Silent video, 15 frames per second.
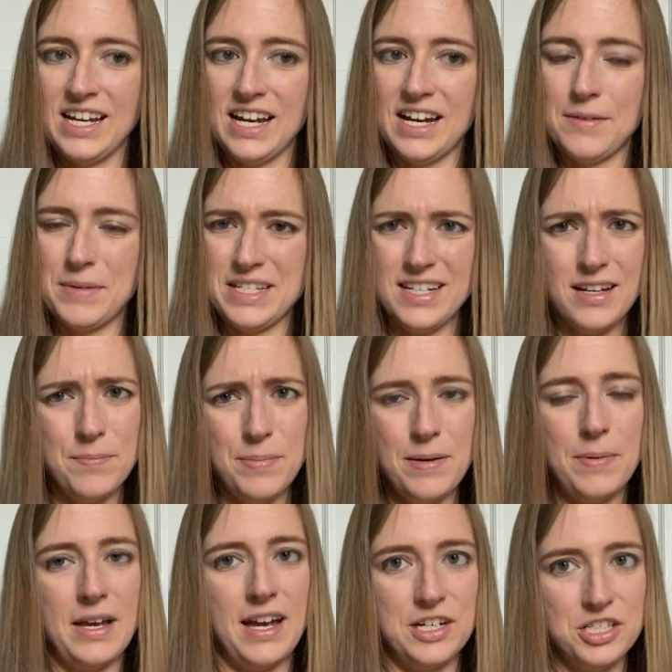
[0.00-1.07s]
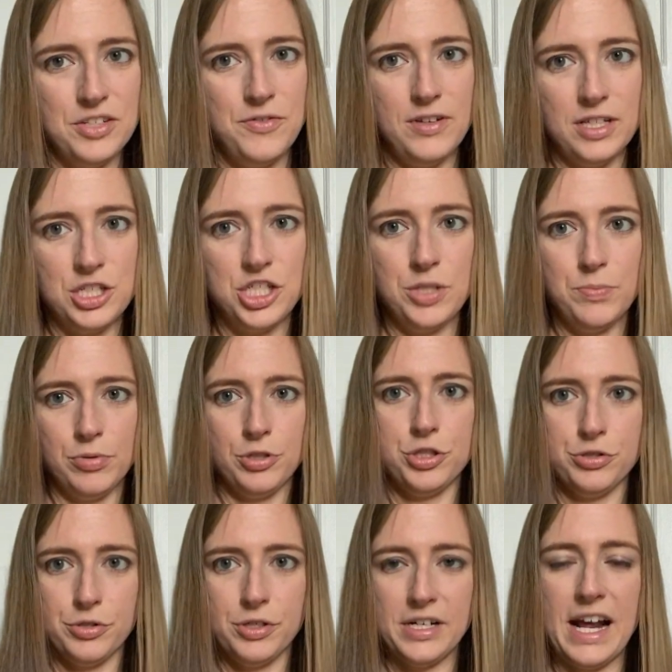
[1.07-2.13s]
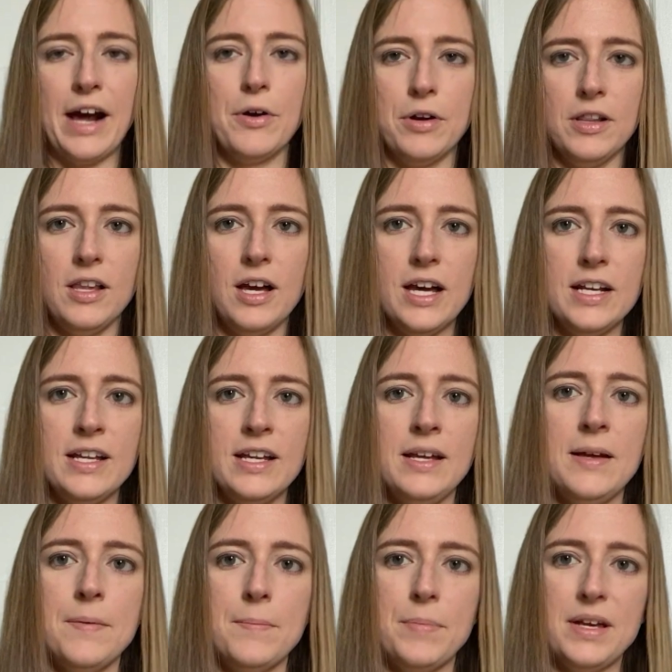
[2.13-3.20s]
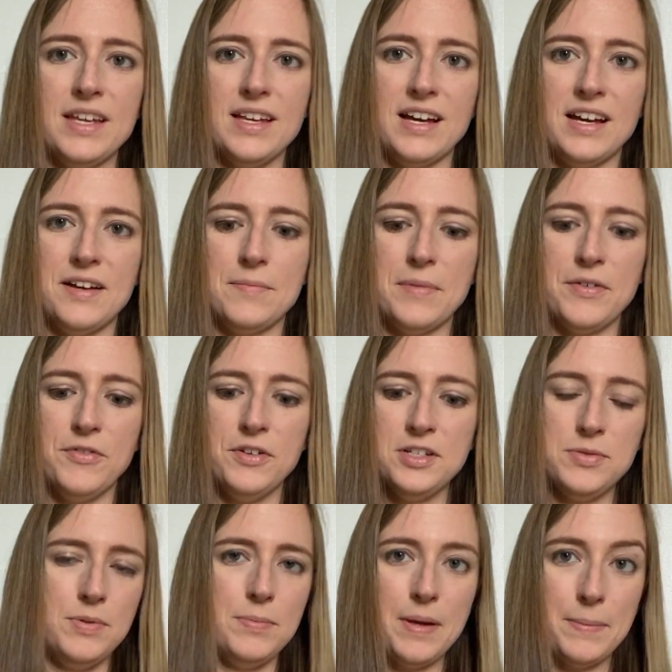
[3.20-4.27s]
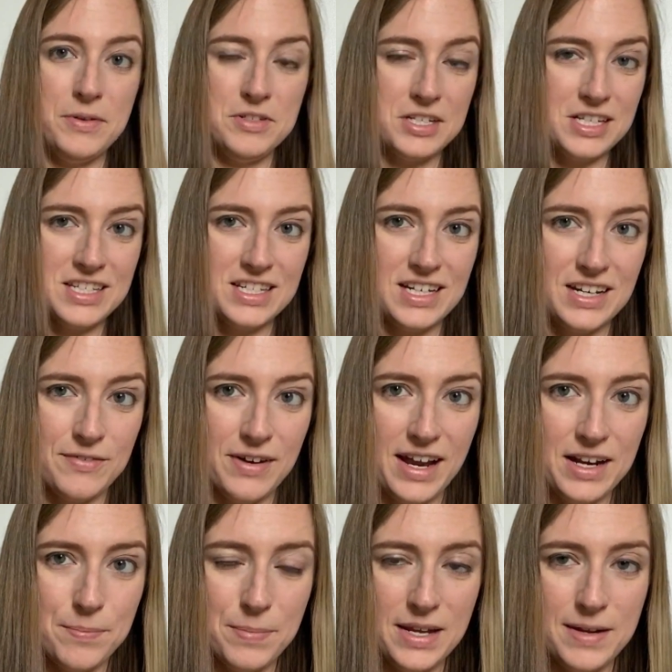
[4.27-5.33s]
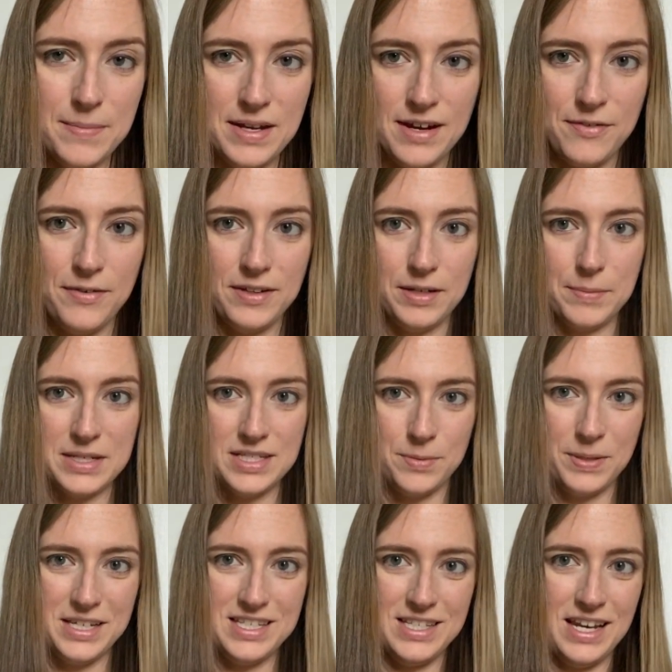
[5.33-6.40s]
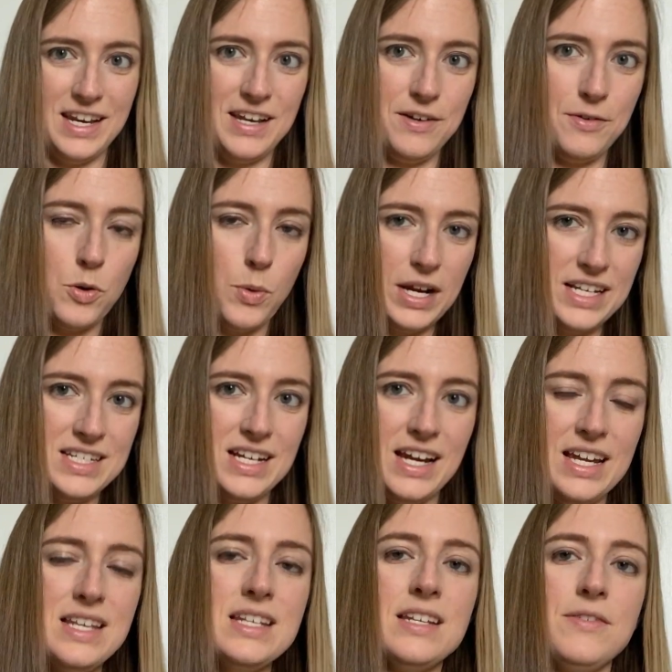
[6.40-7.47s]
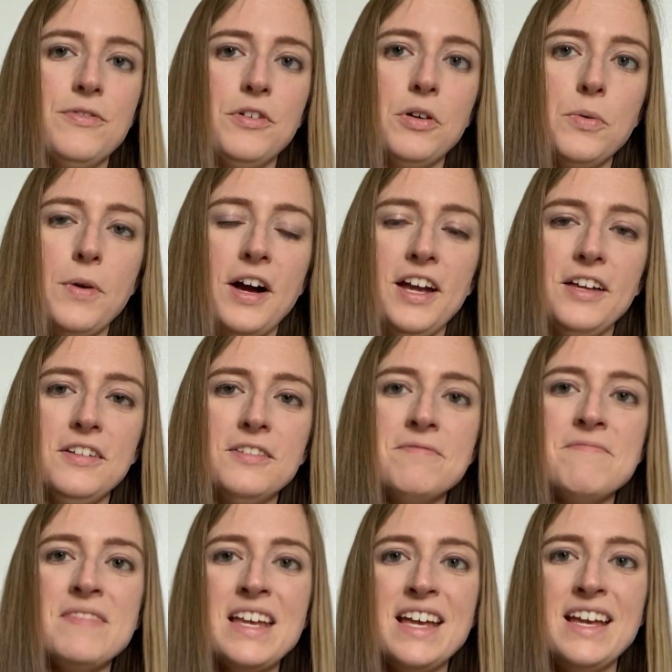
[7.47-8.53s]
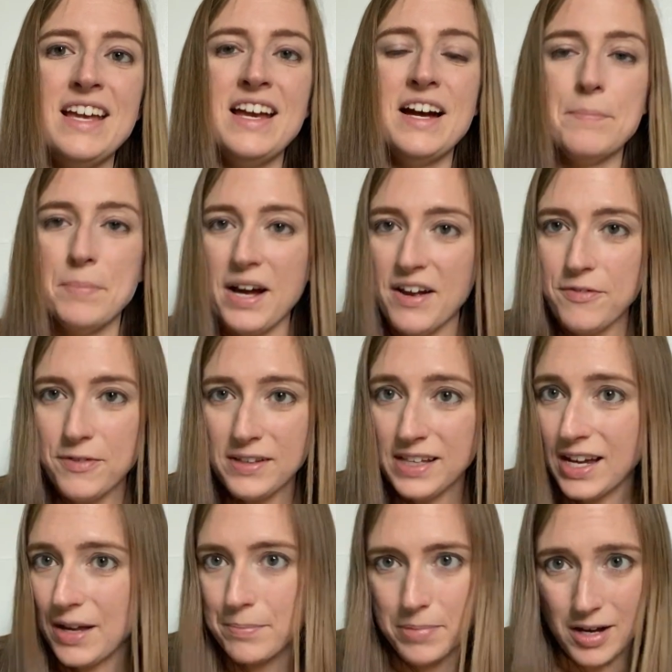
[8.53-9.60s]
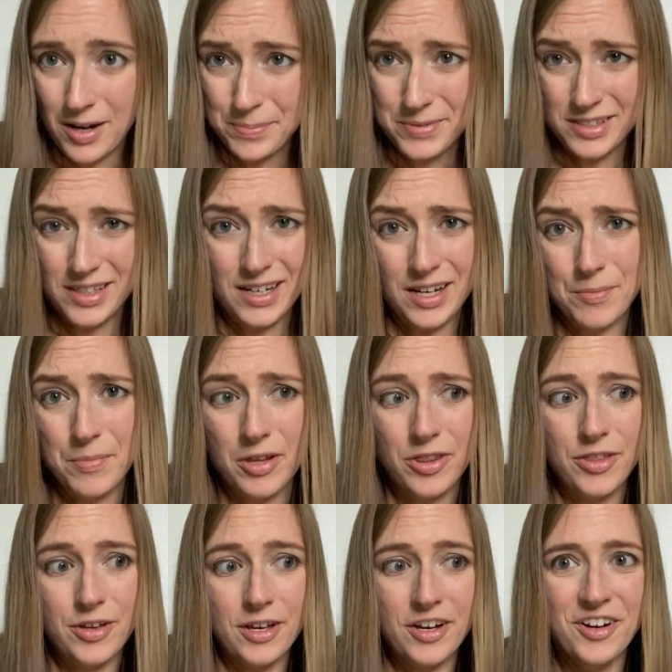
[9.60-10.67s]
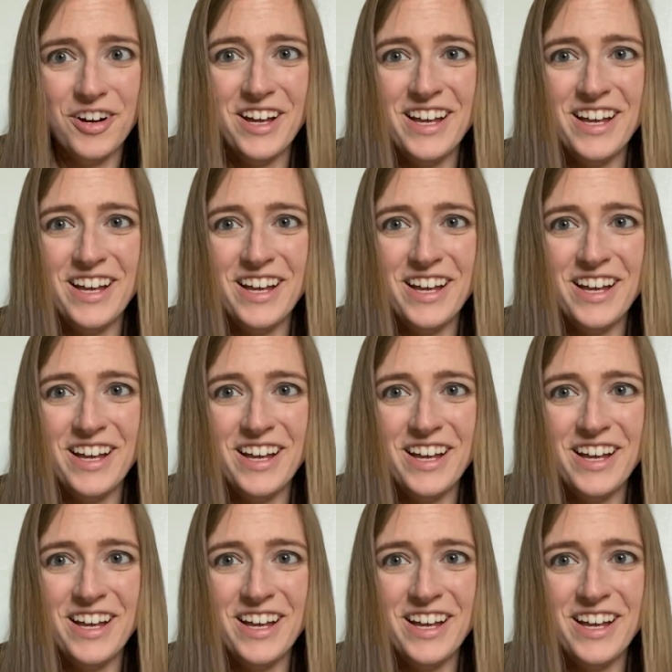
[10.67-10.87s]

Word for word: My second baby, I actually feel like she protruded out a lot. But my first one, maybe it was just because I'd never had a baby, I felt like my stomach stayed in quite tight for a while. But I feel like I popped like a month ago.